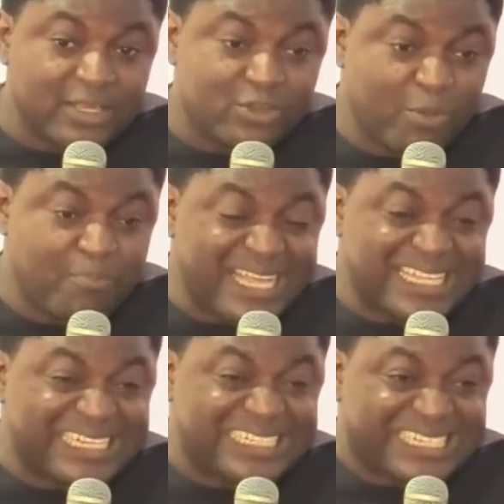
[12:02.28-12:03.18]
You know, by
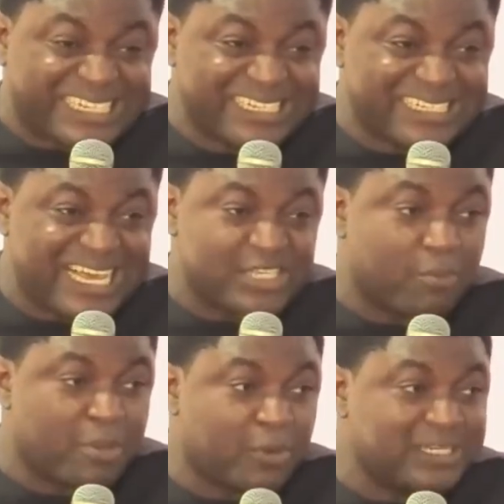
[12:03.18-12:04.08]
that decree, there are
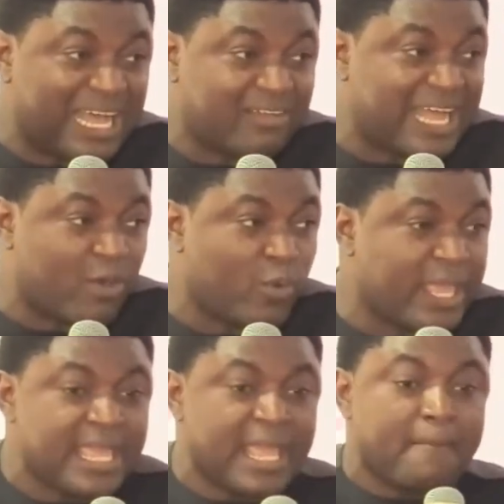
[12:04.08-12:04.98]
some people now that
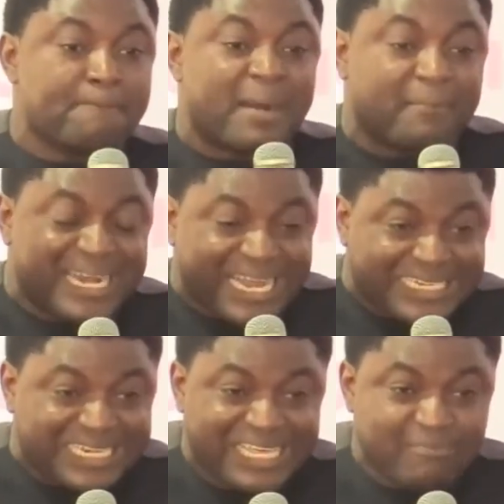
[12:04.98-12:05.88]
will
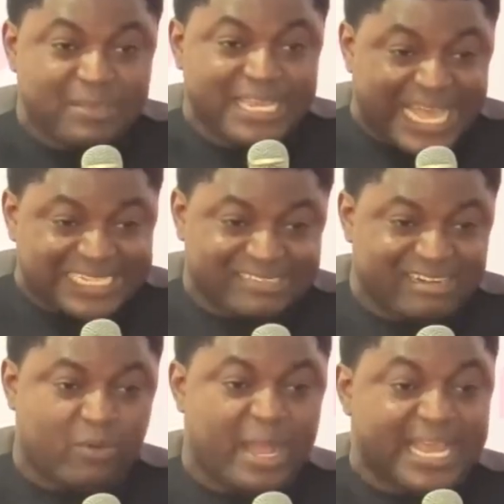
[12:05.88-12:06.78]
permanently be in
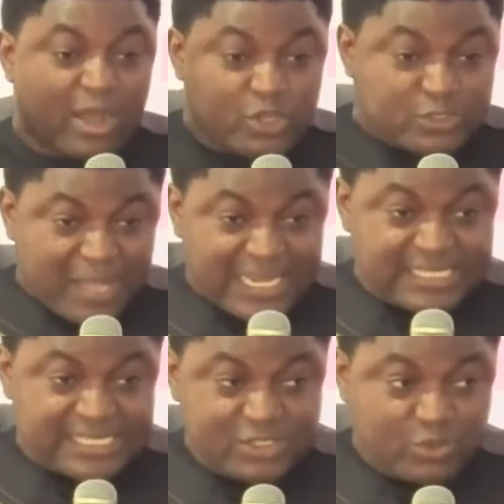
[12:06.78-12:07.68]
Nigeria while their husband
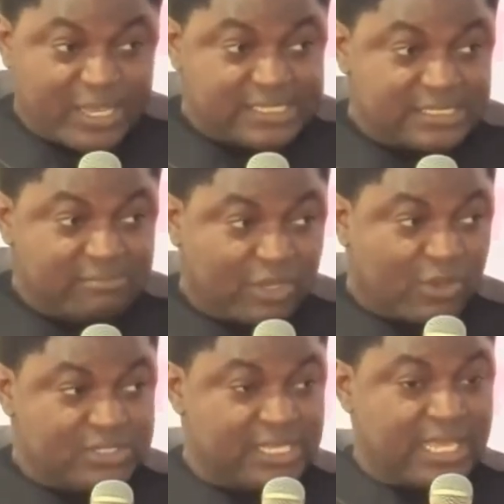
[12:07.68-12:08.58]
is in U.S.
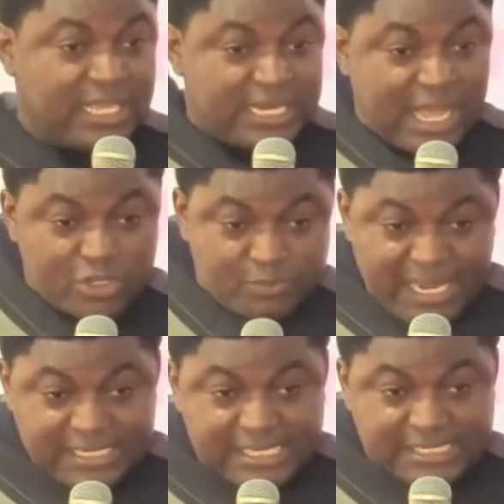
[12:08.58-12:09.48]
because their
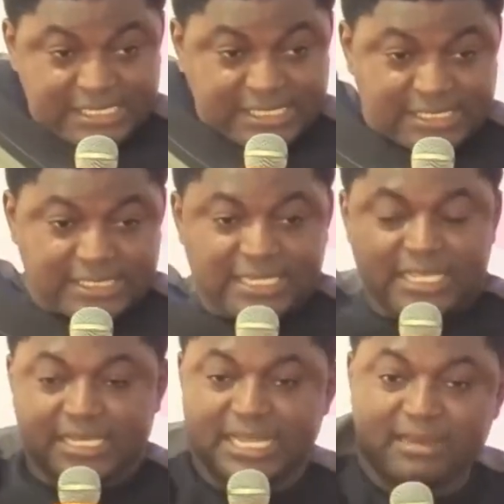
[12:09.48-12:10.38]
husband is a citizen.
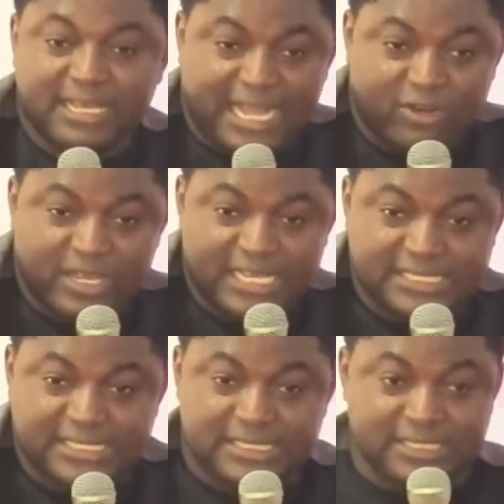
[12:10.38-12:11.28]
Now they cannot
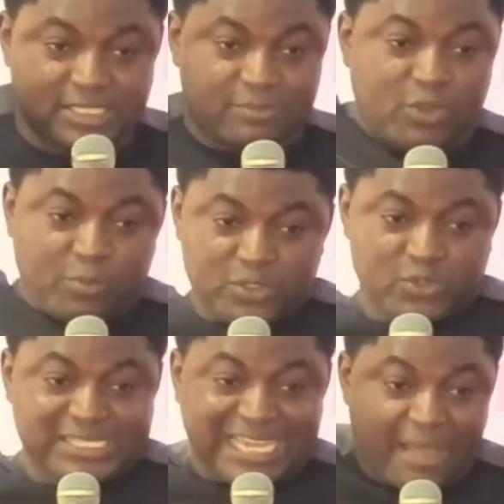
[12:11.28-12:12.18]
get citizenship. They'll be
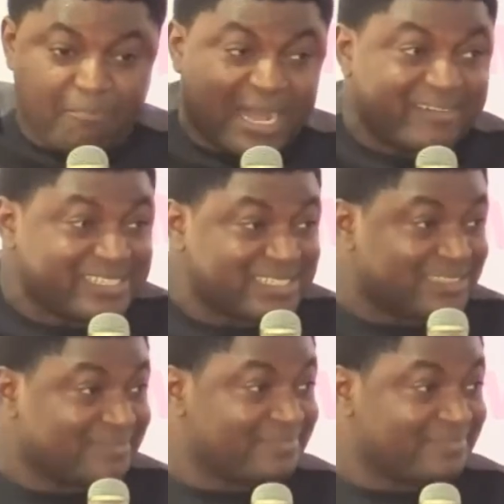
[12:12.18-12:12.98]
doing Skype marriage.